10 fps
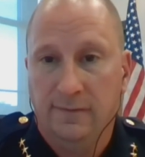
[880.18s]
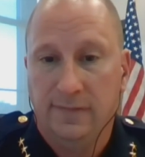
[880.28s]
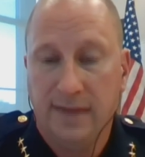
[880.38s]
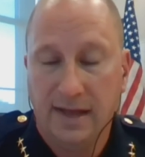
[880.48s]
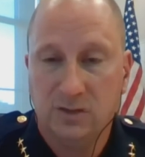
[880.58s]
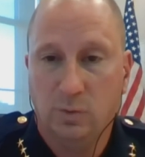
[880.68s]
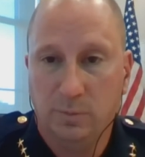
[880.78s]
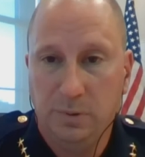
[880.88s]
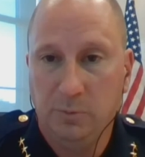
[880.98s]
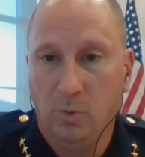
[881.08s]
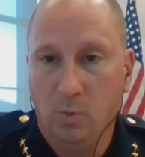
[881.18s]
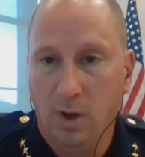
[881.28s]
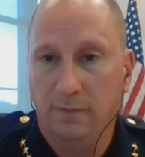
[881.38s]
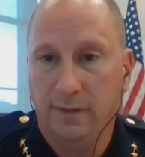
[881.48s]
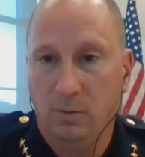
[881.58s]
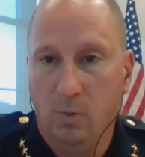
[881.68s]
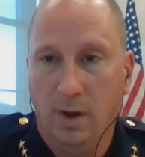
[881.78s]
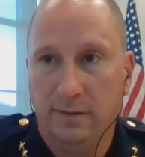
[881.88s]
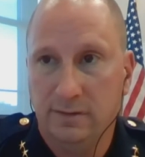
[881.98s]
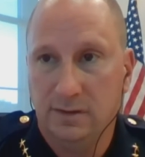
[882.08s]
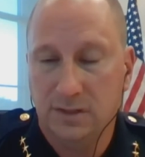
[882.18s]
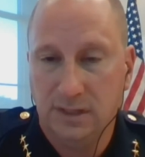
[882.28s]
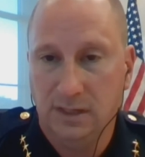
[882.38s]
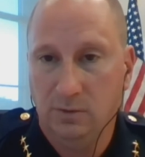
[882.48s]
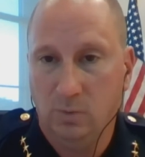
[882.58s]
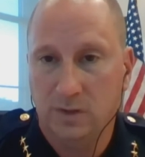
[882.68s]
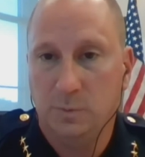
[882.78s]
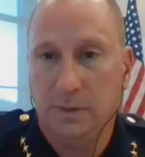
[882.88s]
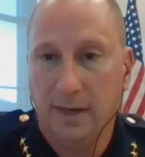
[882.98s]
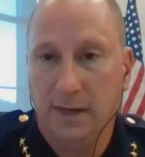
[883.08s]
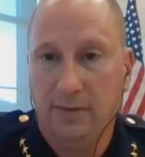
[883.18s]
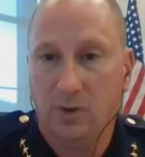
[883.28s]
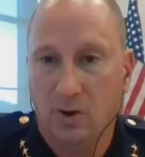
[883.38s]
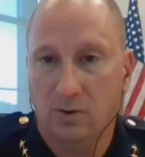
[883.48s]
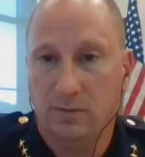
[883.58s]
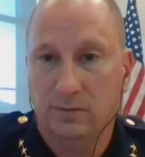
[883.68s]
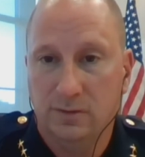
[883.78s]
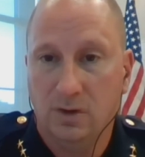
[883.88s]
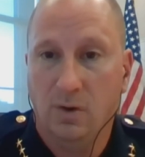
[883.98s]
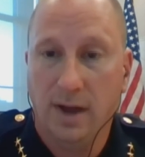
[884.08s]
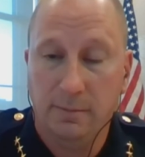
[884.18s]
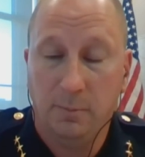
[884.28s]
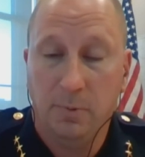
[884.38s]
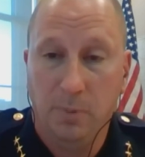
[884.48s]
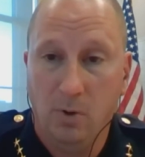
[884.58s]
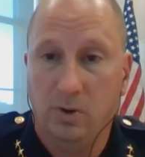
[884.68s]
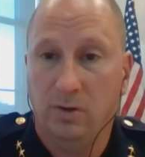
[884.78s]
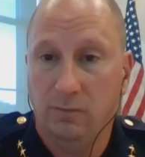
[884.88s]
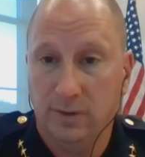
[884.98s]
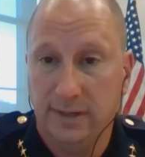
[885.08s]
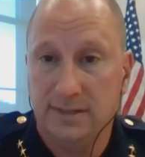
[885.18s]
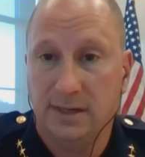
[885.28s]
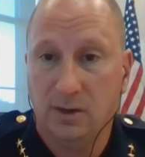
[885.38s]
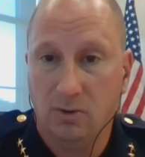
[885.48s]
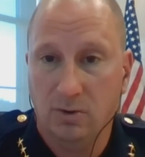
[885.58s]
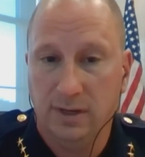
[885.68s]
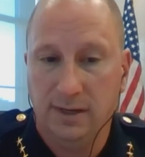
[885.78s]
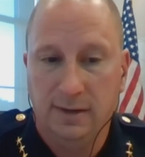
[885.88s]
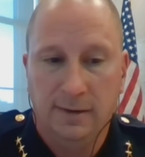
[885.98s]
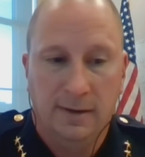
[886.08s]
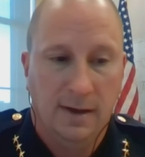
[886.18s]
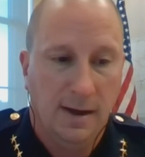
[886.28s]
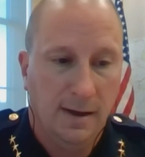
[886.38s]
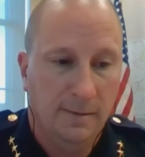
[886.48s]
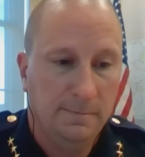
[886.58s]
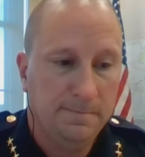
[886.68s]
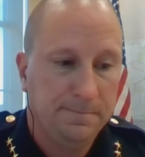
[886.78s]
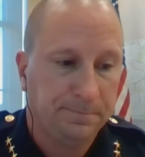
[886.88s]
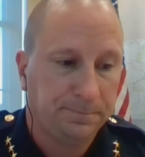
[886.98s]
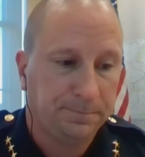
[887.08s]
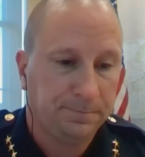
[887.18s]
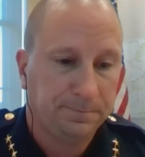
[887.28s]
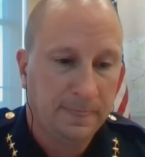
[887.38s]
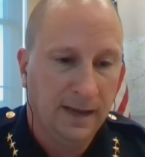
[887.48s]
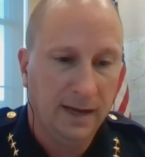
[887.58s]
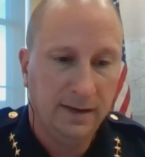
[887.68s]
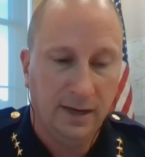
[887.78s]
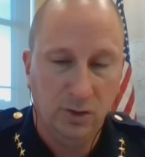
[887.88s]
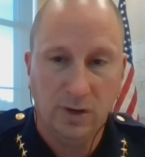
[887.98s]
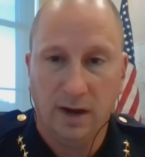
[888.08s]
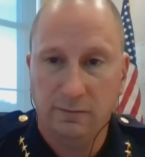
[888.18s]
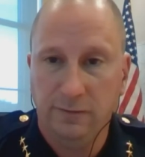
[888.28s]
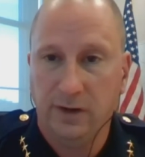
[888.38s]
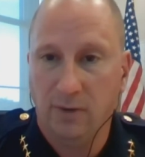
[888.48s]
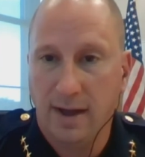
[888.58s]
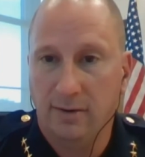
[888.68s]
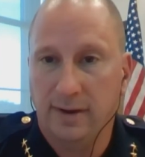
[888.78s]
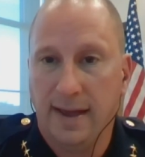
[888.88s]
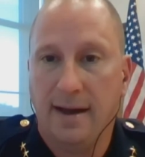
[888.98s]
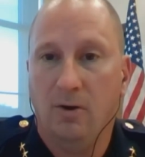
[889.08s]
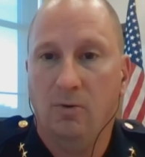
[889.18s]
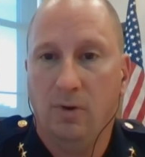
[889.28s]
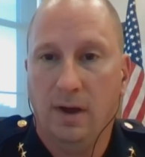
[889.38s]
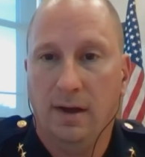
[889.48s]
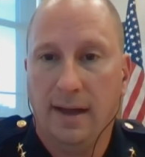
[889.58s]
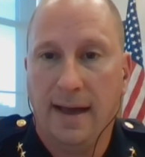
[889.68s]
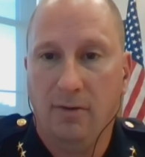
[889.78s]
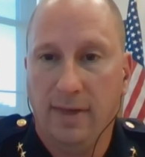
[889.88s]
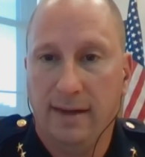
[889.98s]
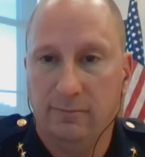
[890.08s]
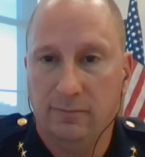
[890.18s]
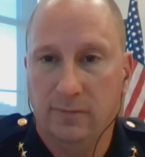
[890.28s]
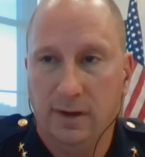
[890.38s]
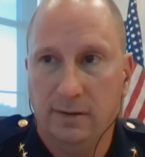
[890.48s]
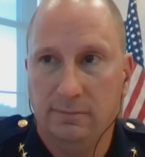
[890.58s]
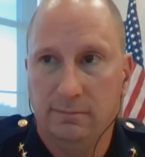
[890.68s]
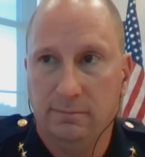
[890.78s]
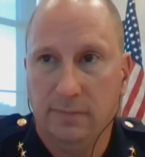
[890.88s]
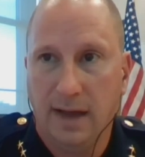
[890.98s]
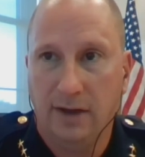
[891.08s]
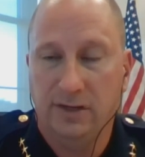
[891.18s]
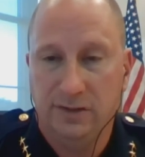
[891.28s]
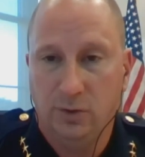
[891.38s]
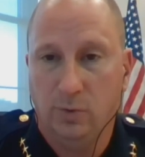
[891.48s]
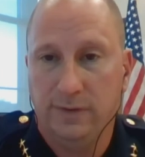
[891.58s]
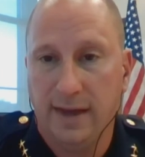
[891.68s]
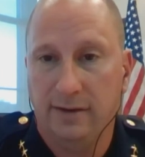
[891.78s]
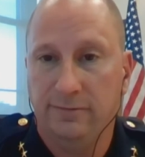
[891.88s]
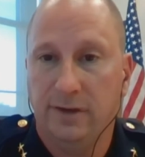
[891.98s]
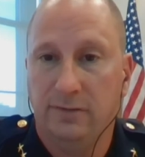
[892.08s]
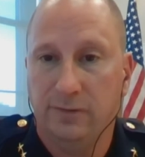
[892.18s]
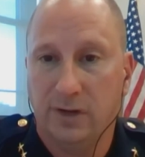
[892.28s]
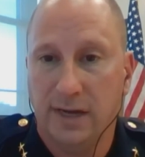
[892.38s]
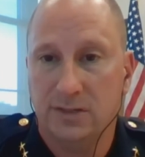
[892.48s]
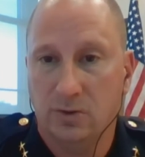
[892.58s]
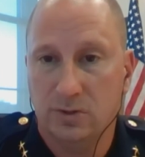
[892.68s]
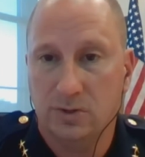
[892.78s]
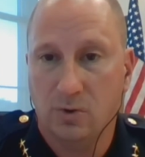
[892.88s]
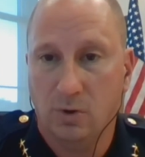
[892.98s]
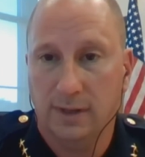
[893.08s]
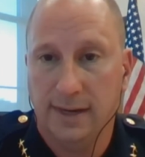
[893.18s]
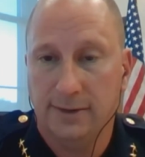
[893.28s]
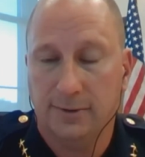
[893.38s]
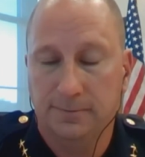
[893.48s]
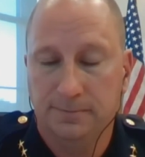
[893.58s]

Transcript: that's what people want. They want to see what's behind the curtain. So I am a proponent of releasing it early, yep. um, and then you kind of figure out how uh, how that uh, how you deal with that if, if a case goes to court later.